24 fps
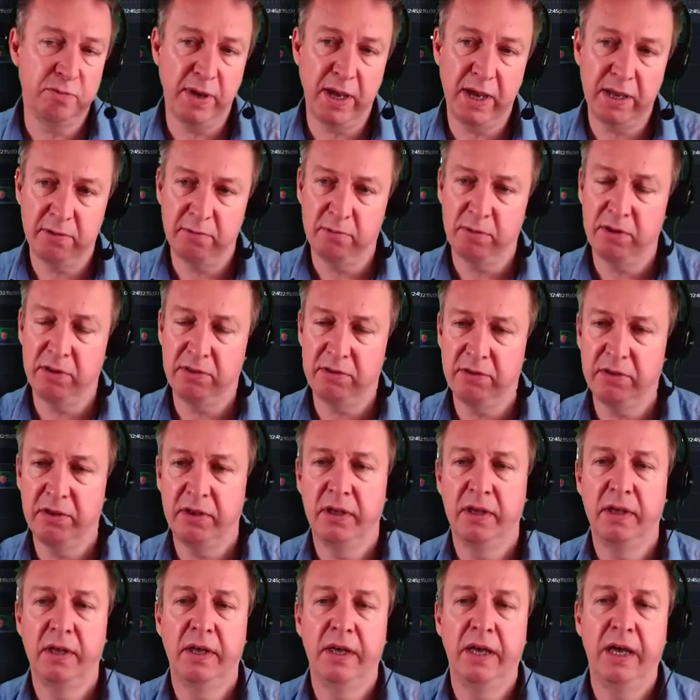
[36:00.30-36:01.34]
bandwidth
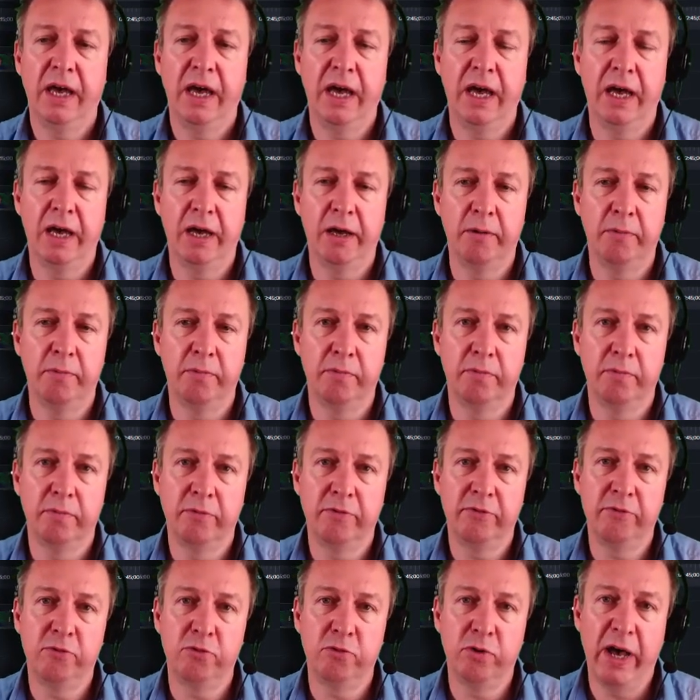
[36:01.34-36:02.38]

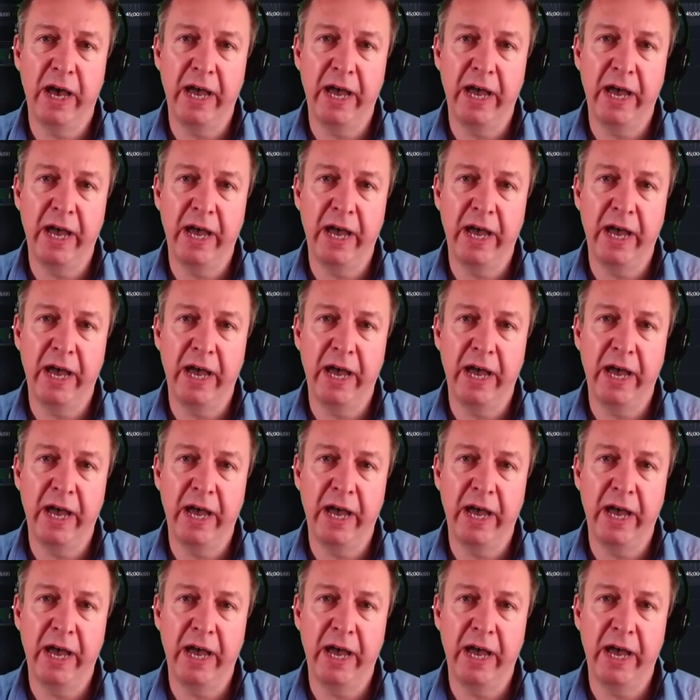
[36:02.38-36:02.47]
for